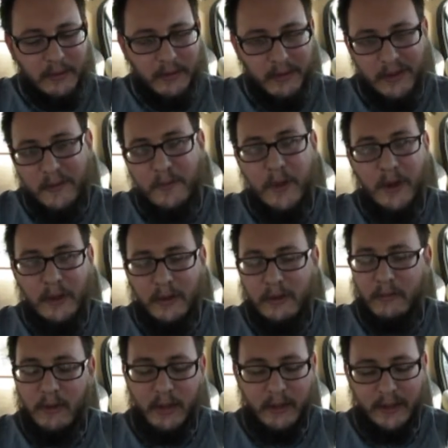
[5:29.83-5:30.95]
the middle.
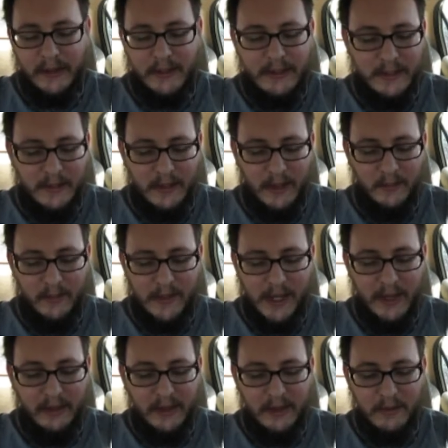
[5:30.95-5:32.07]
Well, I'm
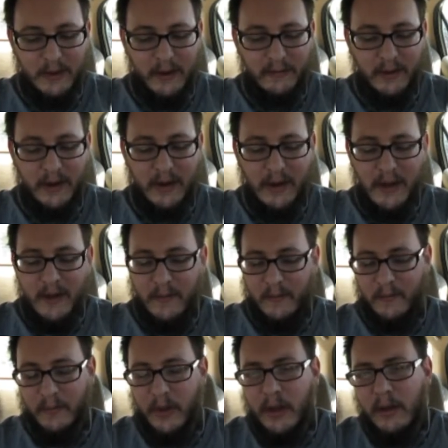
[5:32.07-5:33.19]
saying that too often,
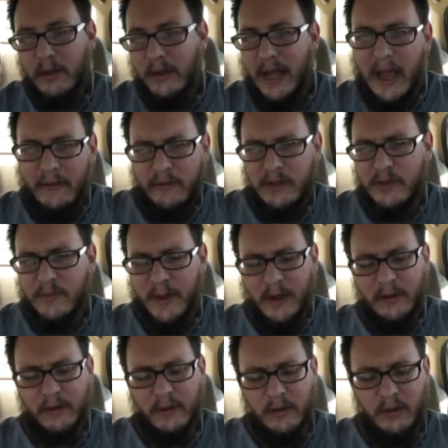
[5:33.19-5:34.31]
but average them out a
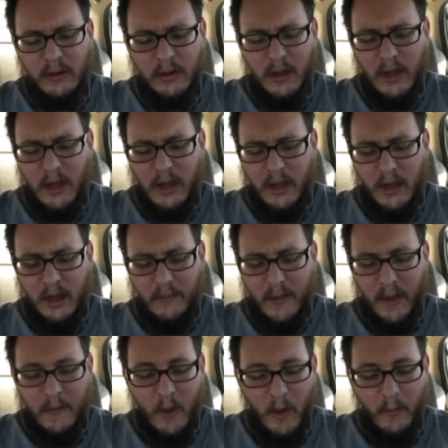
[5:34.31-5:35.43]
little.
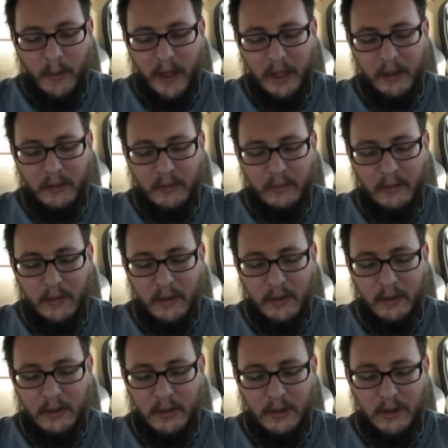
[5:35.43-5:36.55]
I'm hoping
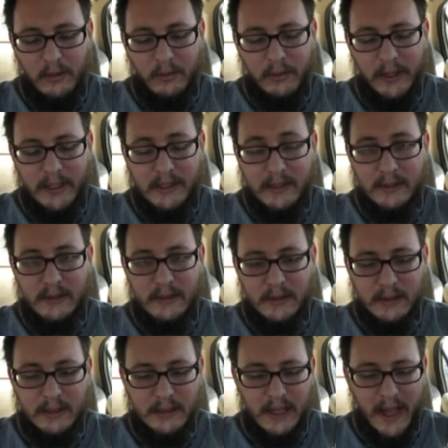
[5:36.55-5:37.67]
the two lists
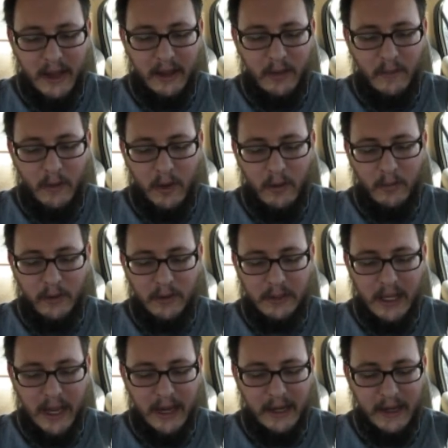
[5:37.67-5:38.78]
stack up almost
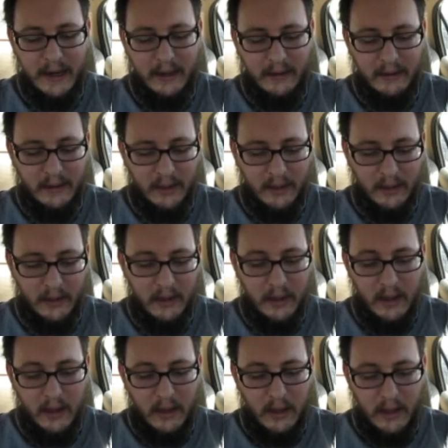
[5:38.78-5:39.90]
identically,
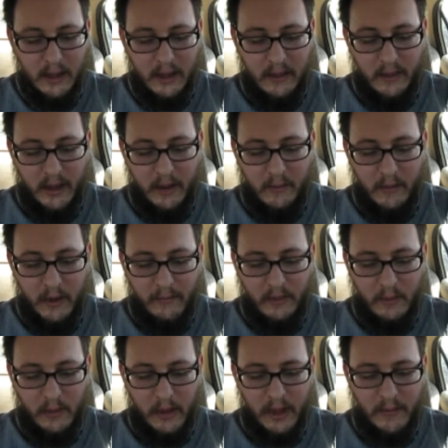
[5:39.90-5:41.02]
and then I won't have to
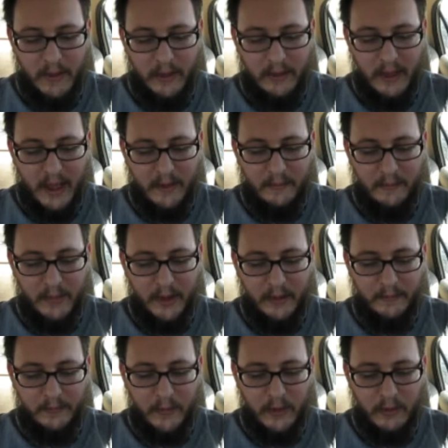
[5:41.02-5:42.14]
worry about that, but
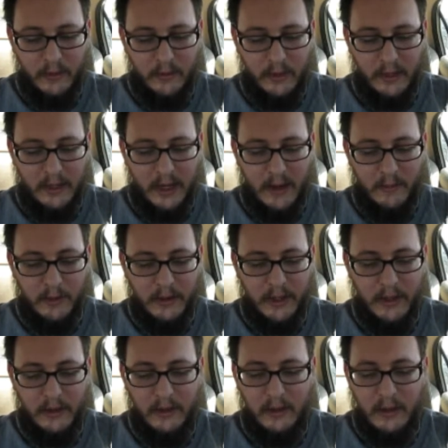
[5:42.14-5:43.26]
only time will
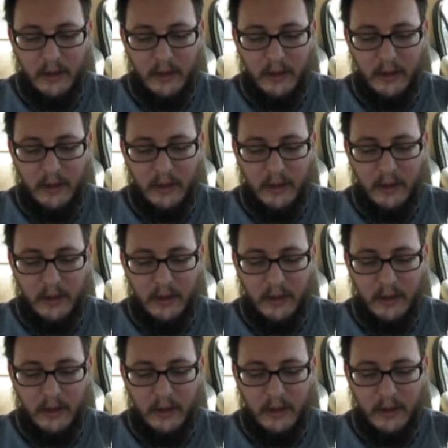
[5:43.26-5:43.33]
tell.